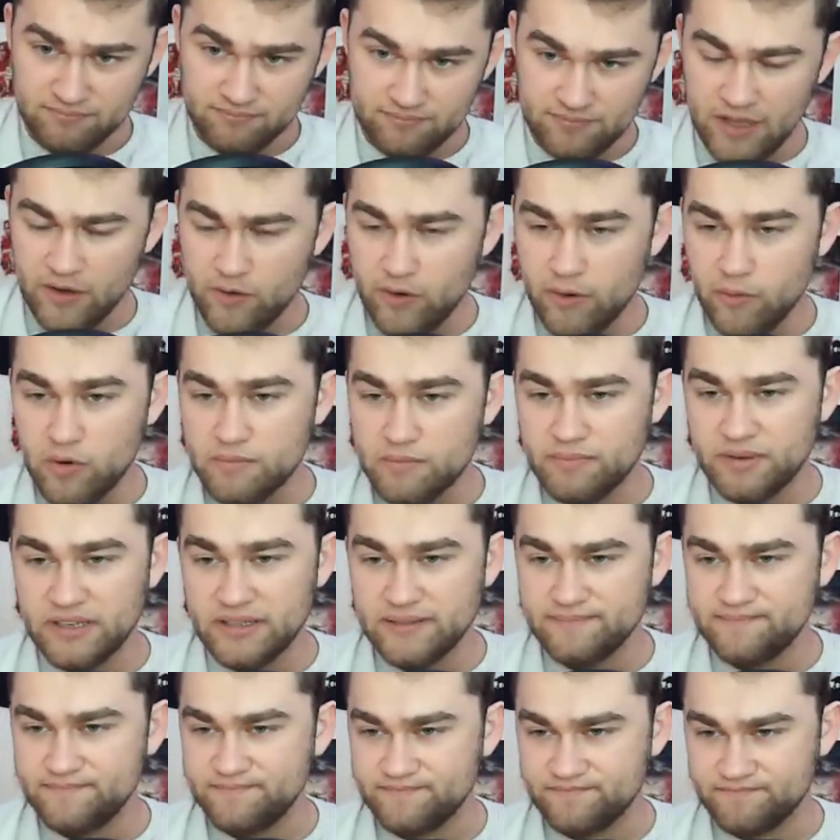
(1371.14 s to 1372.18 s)
Yeah, it wouldn't
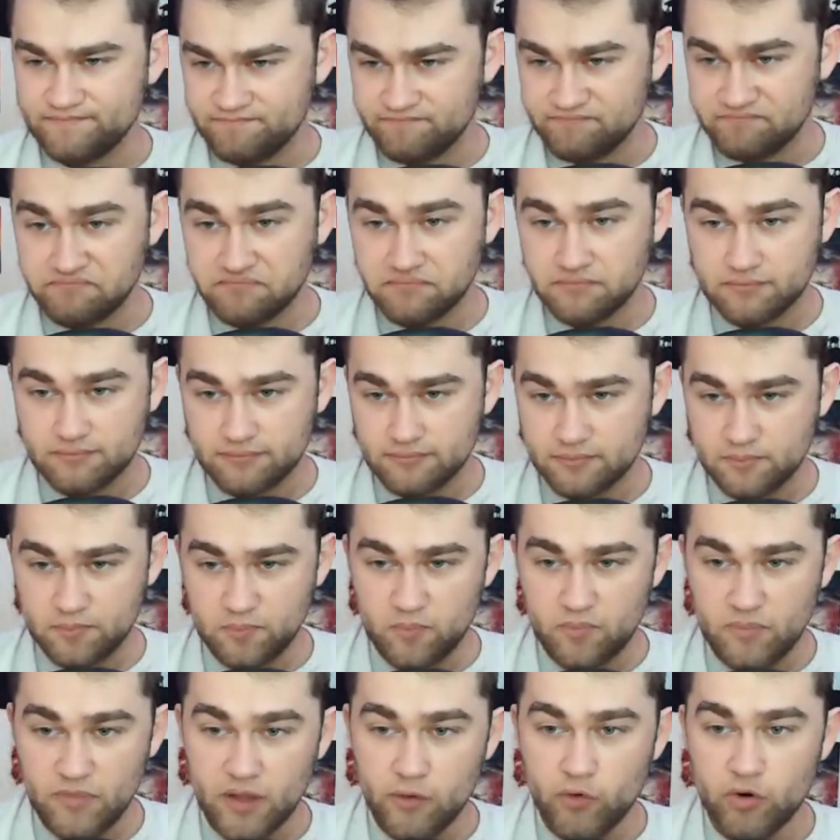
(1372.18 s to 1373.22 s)
be
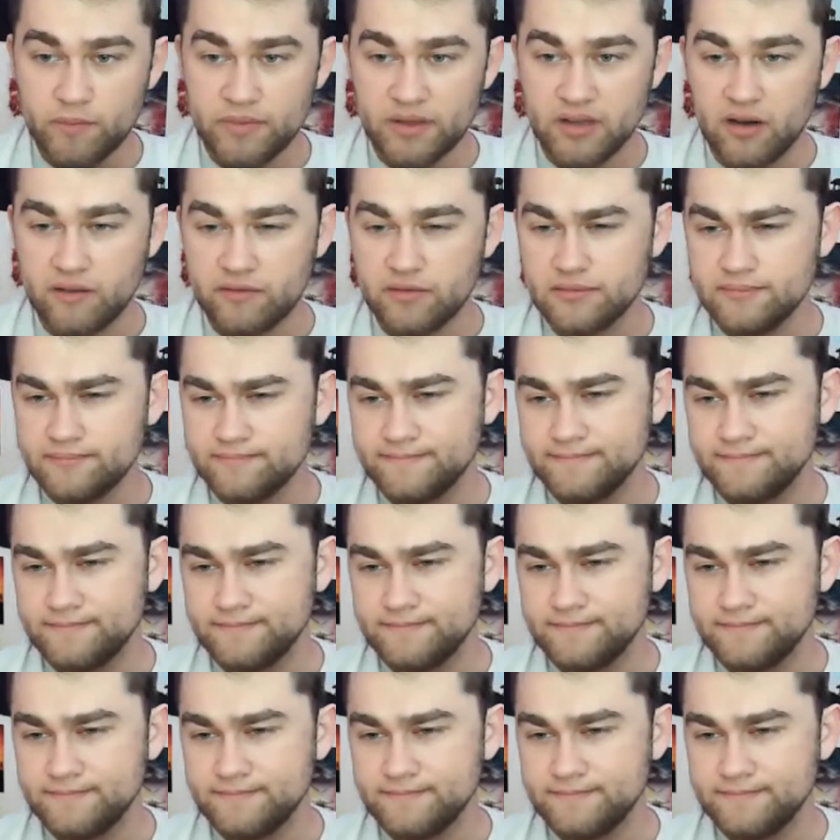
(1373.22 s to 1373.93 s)
awful.